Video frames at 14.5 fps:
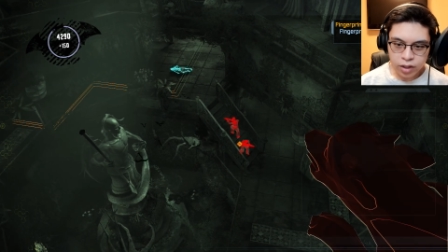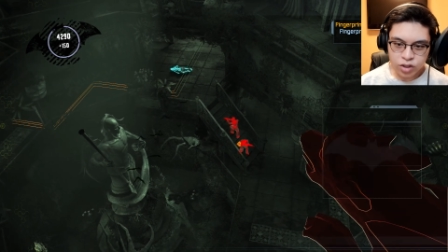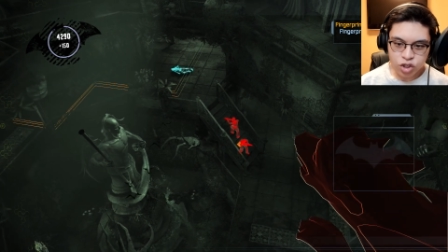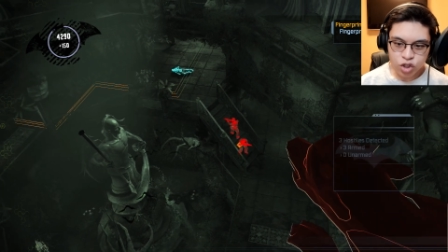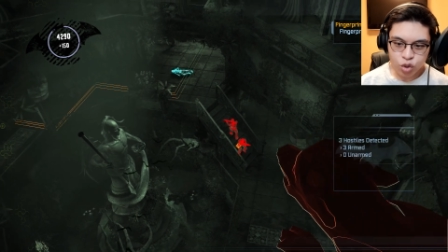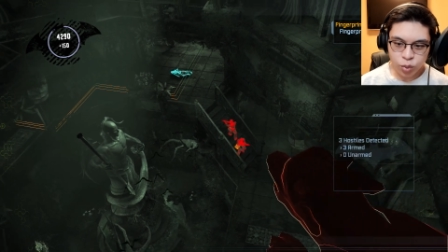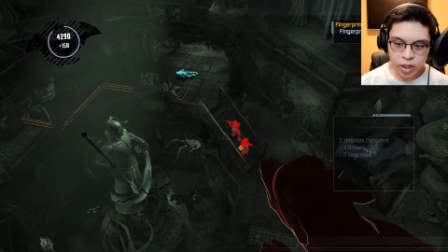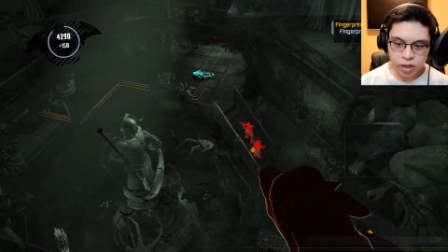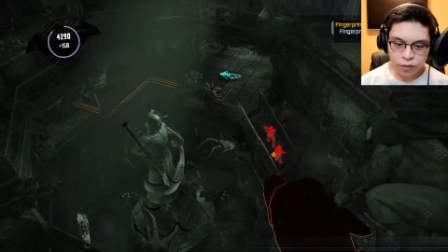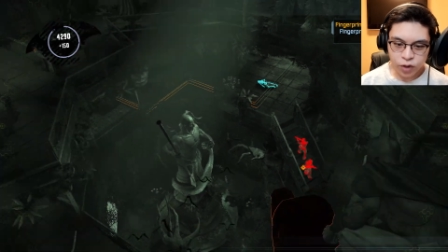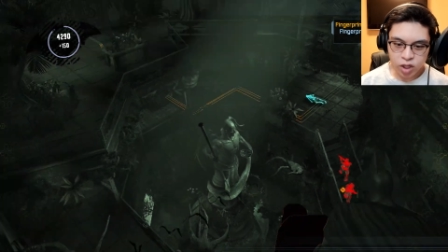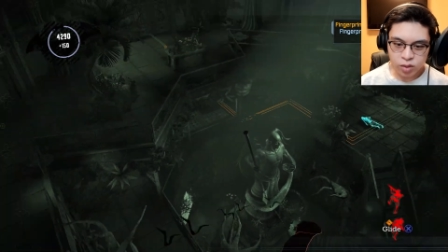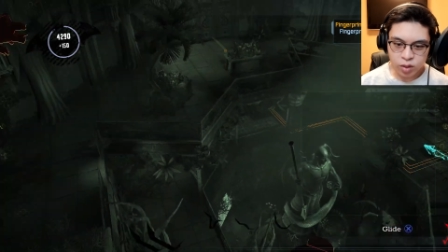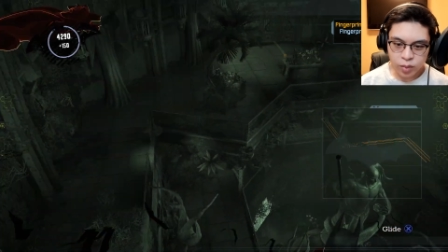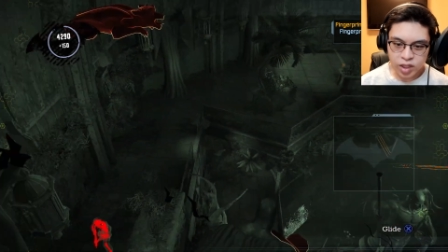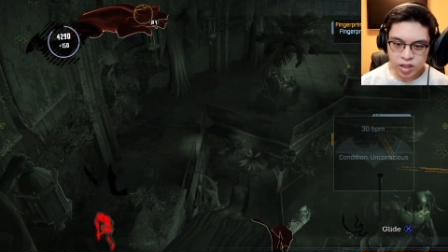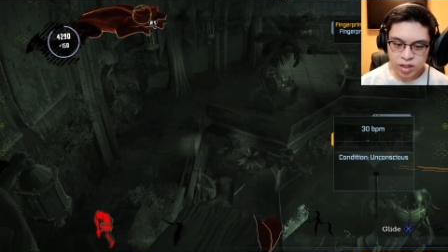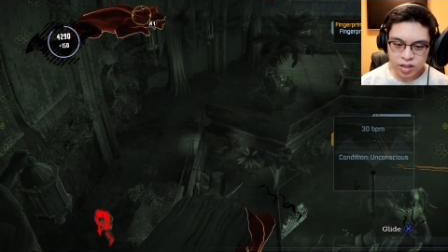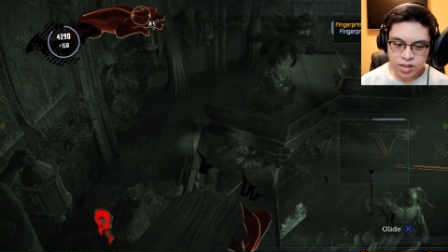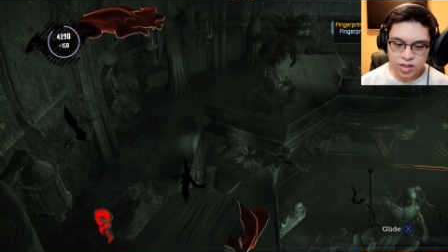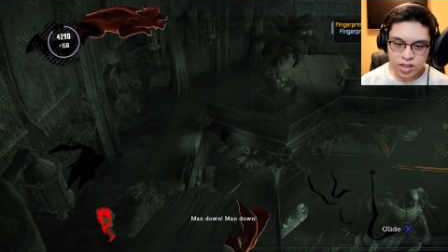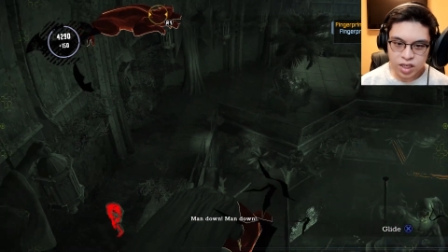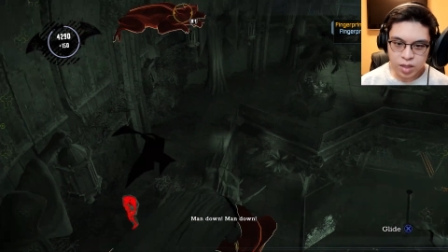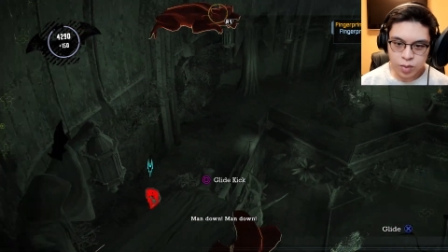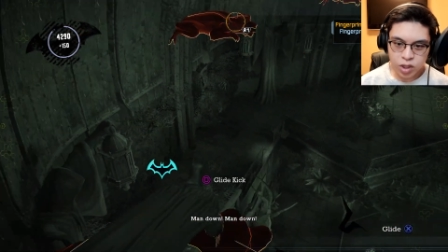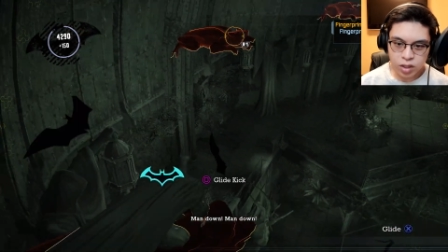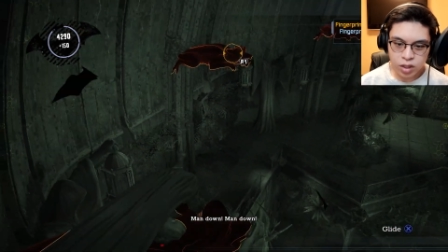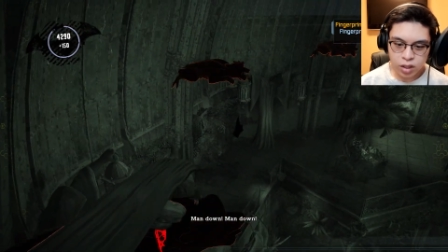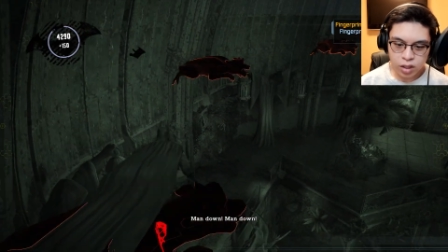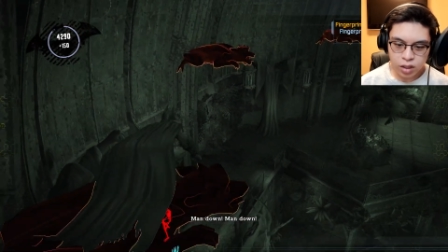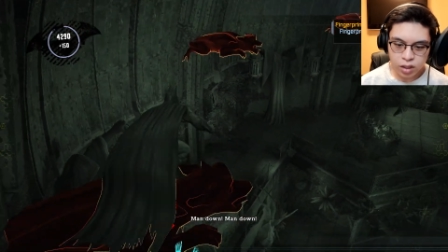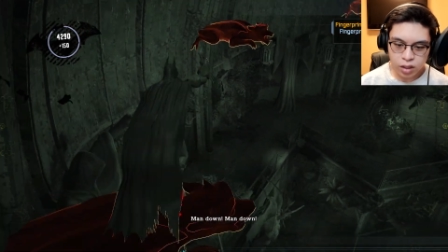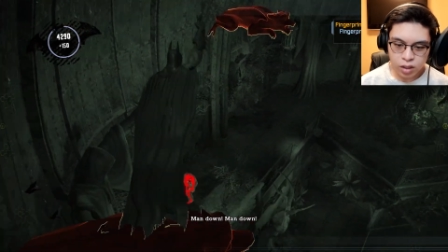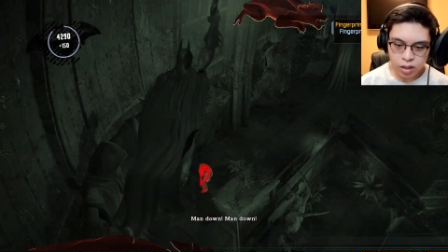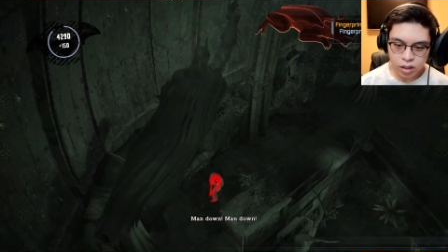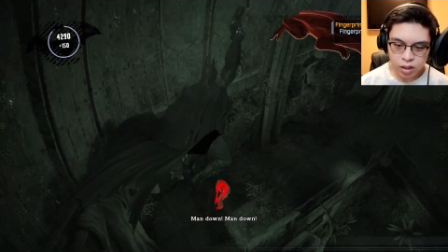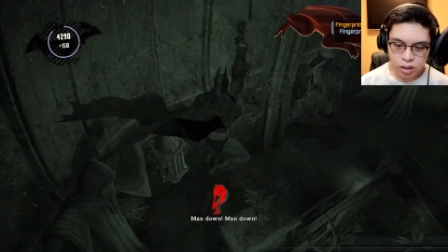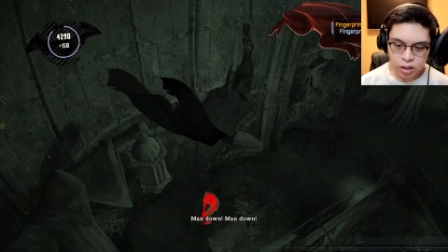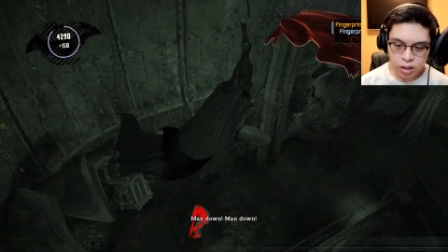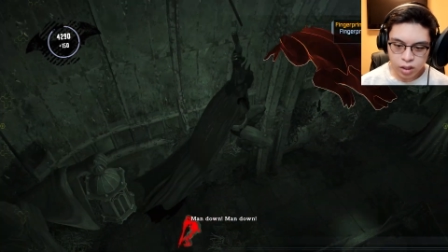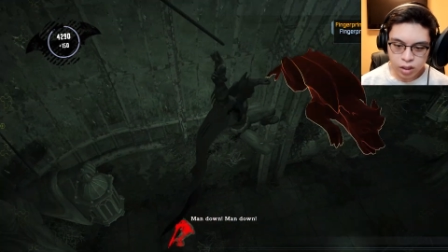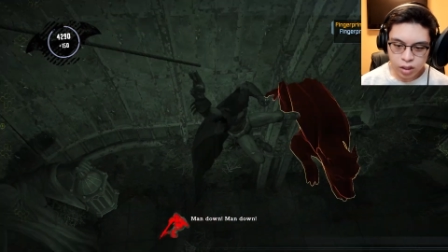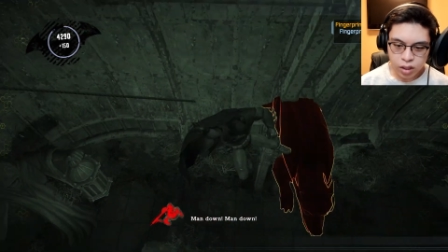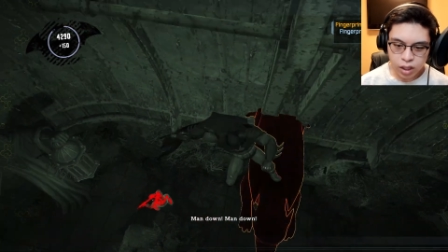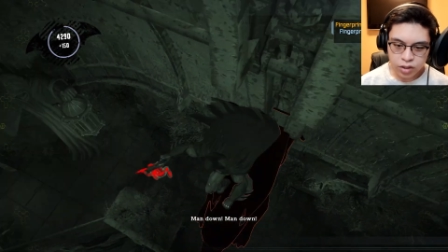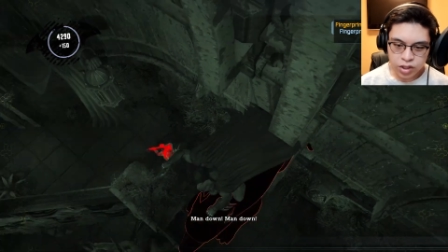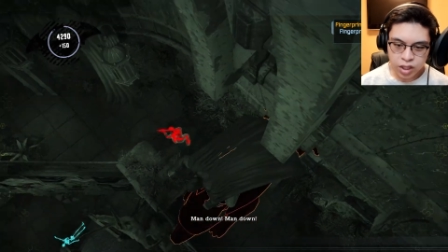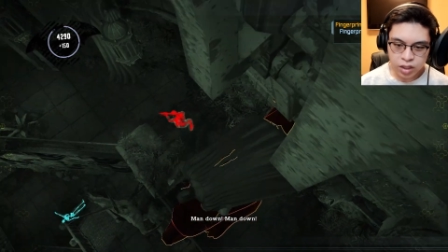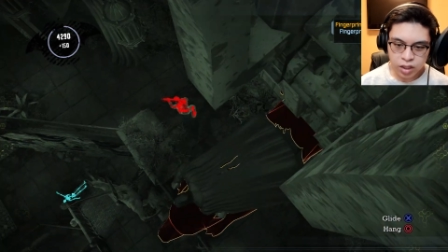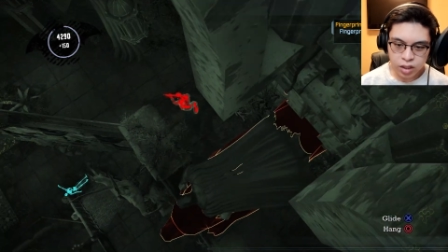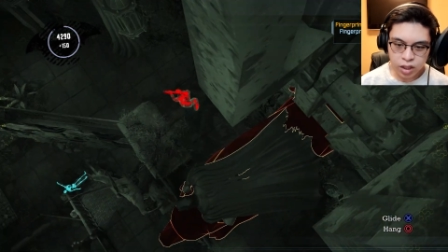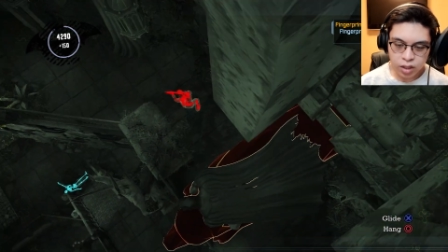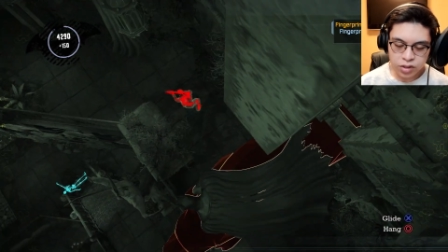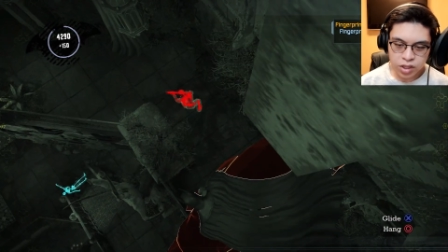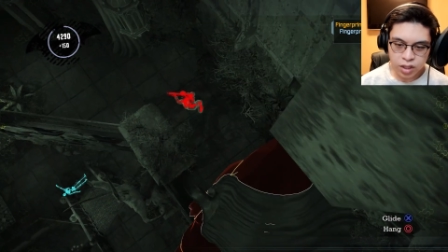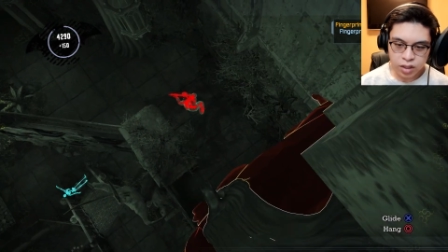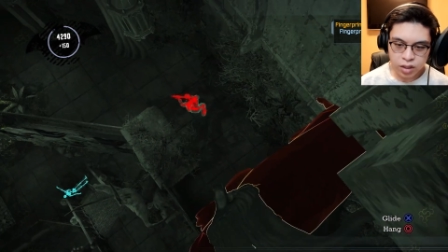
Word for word: How'd I swing in front of them and they didn't see me? I'll take it.